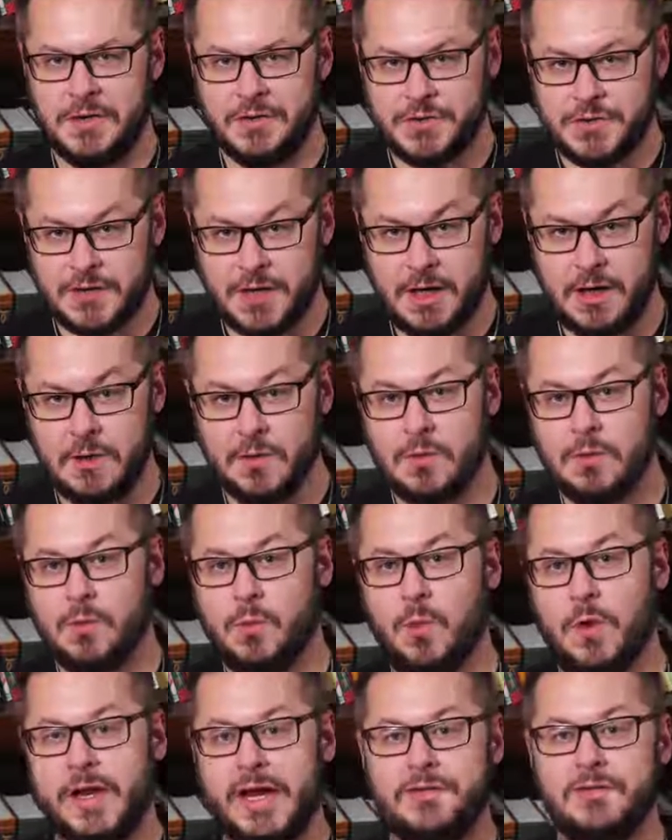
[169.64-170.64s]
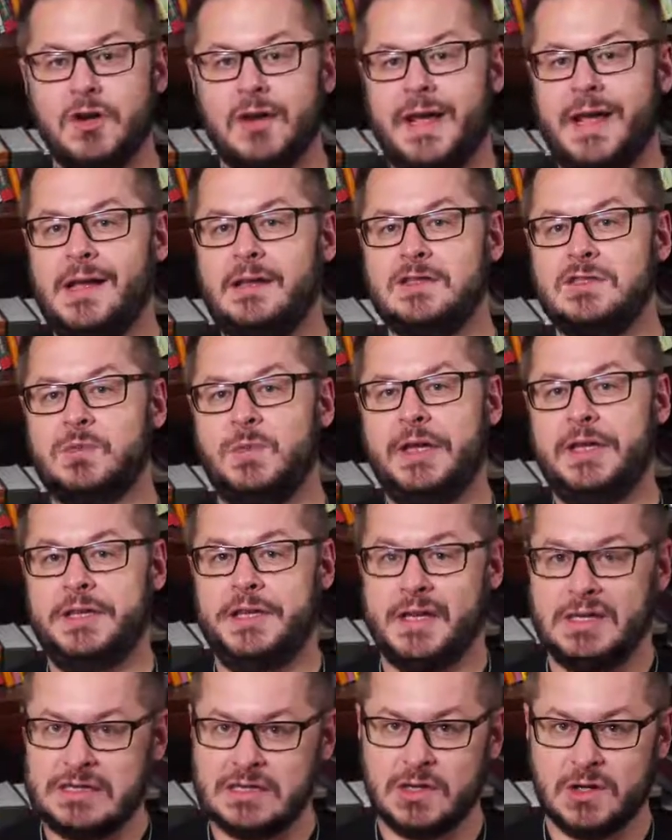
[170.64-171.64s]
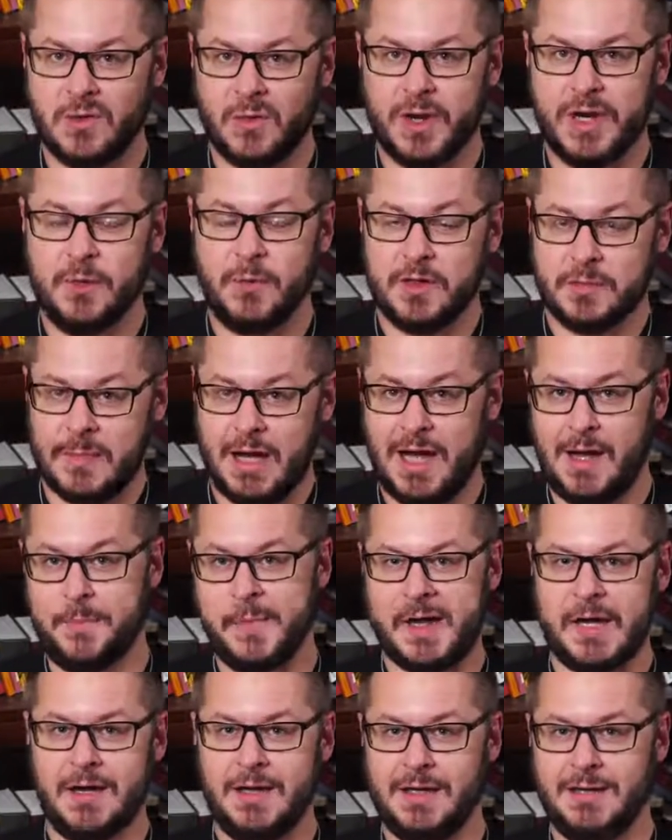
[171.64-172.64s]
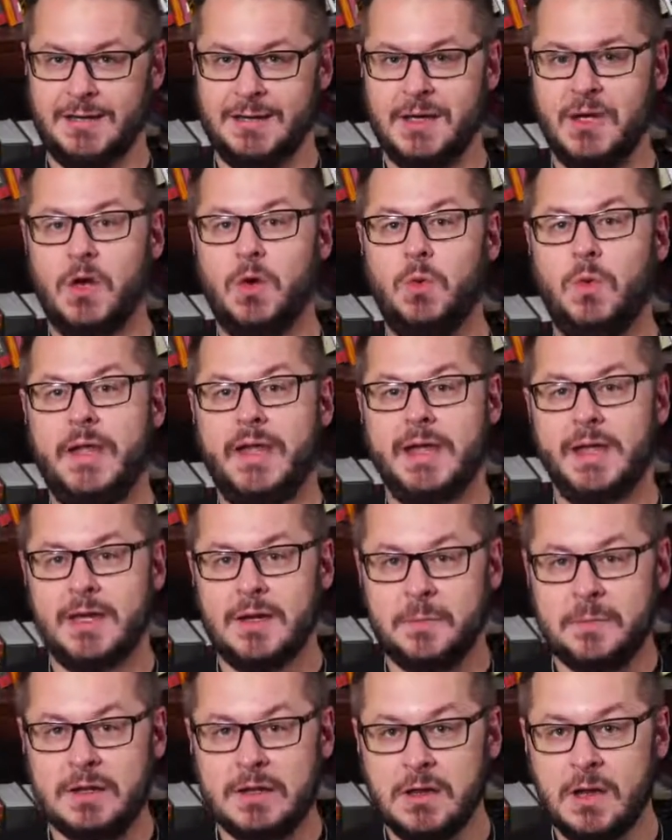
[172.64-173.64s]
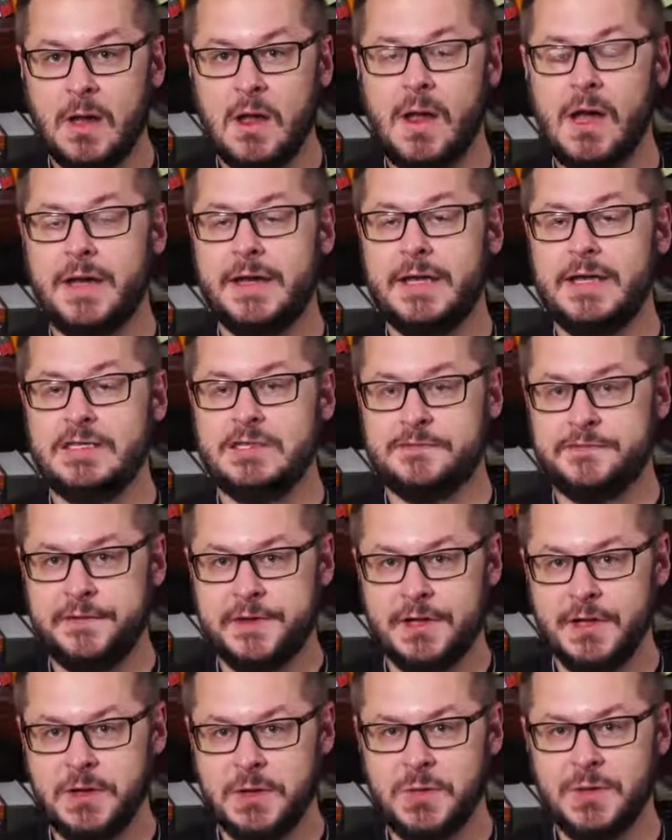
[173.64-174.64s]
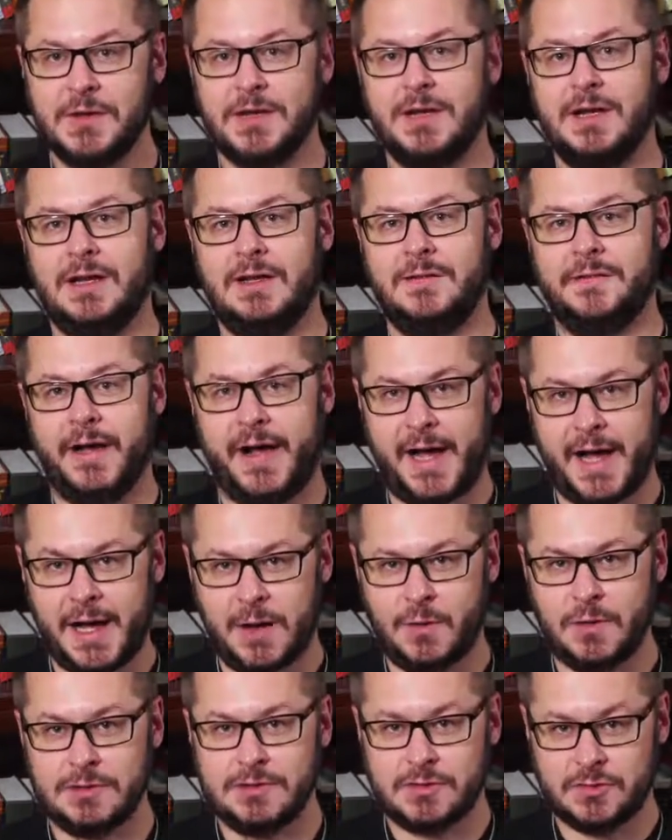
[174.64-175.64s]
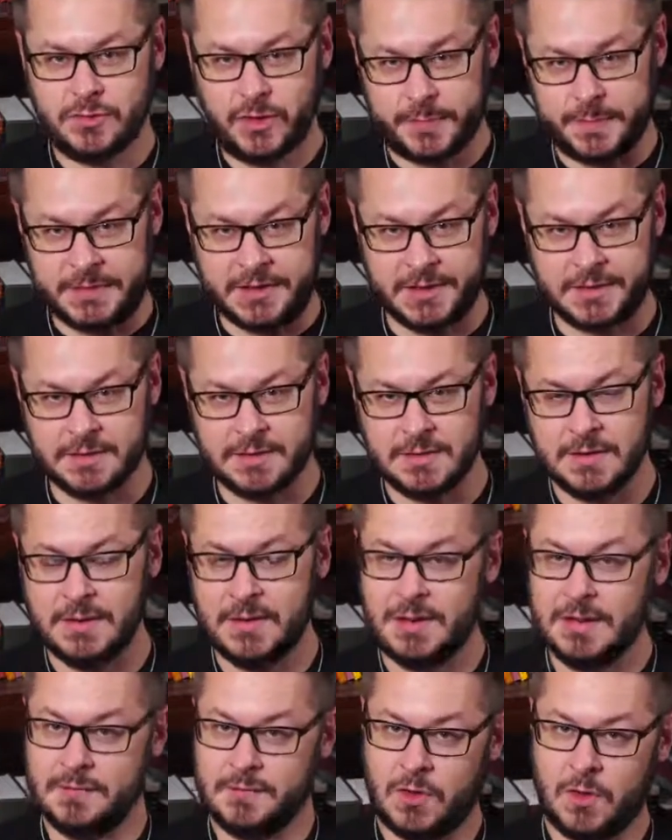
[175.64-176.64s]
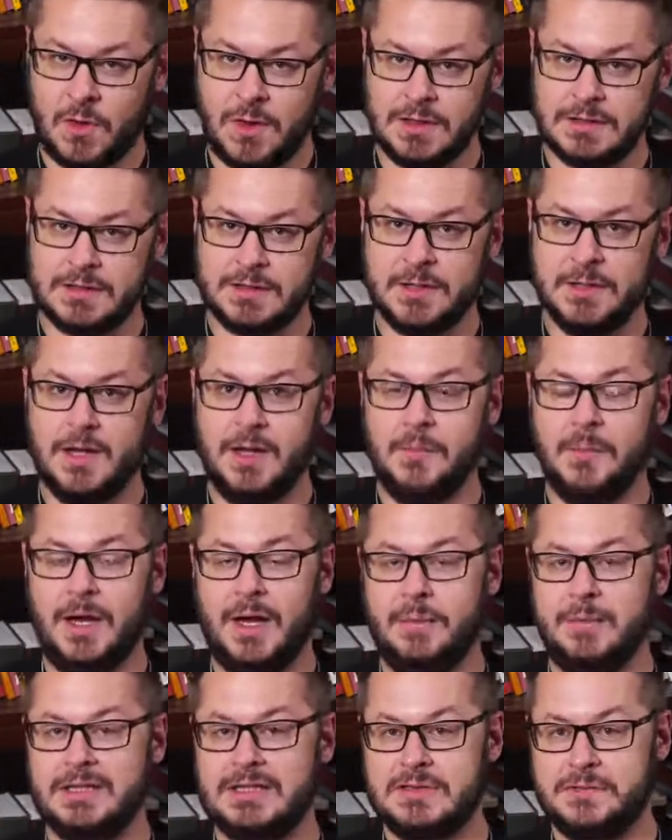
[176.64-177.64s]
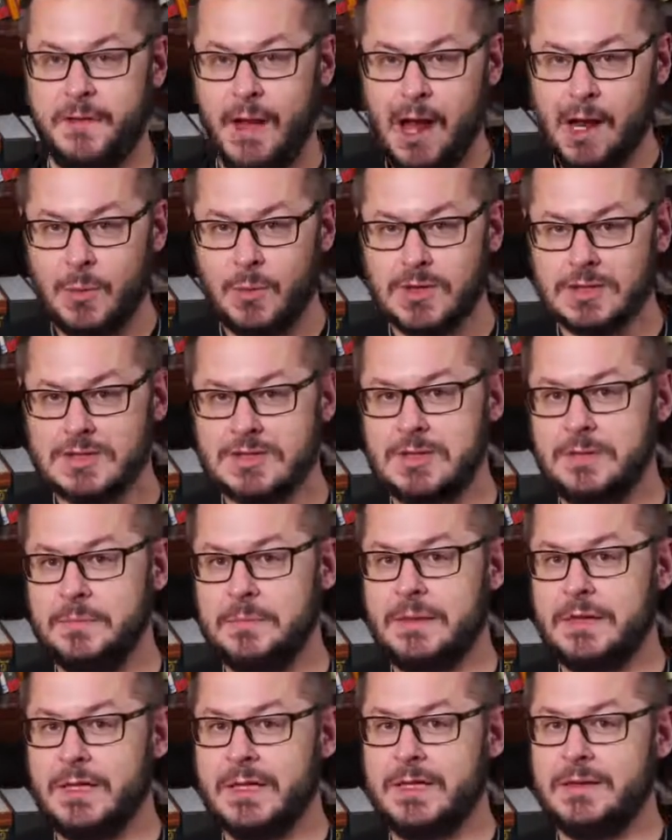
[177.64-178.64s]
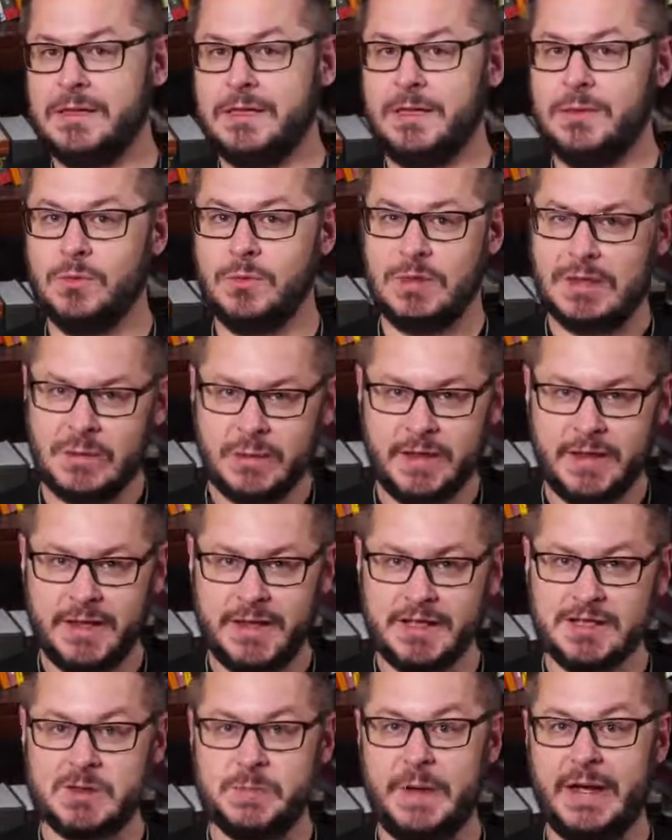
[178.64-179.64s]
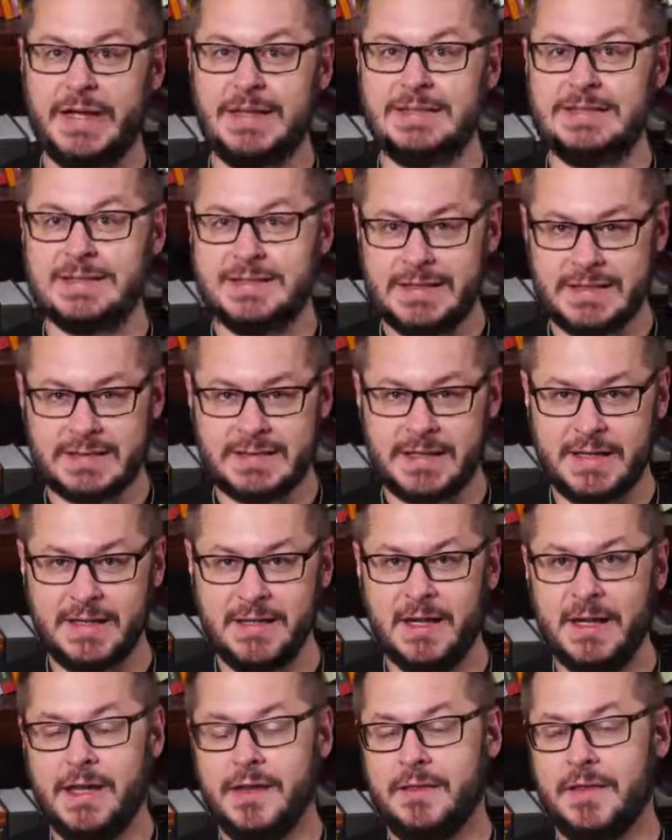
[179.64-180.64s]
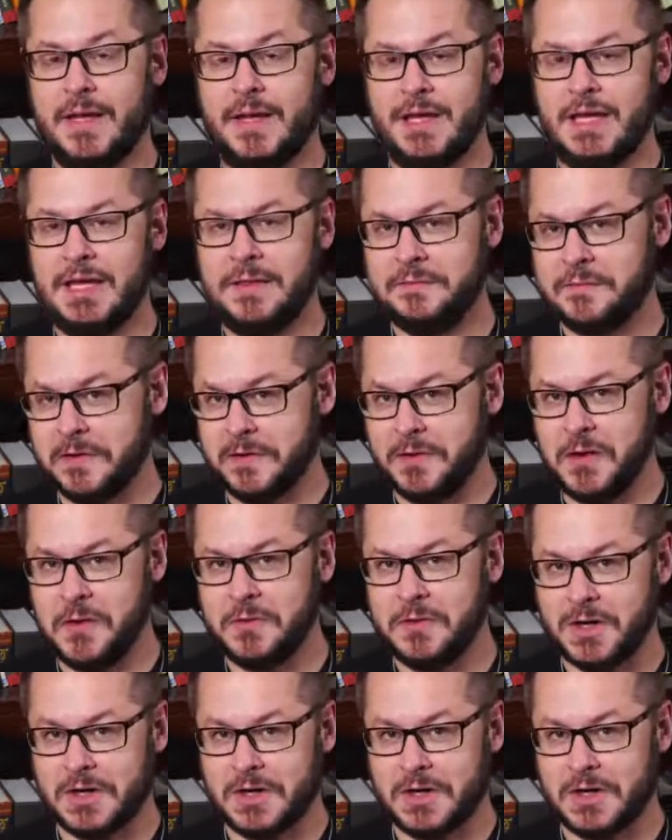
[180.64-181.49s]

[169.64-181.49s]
So, whatever else we disagree with Muhammad on, we can applaud his view of our scriptures. Of course, Muhammad's followers completely ruin this by insisting that even though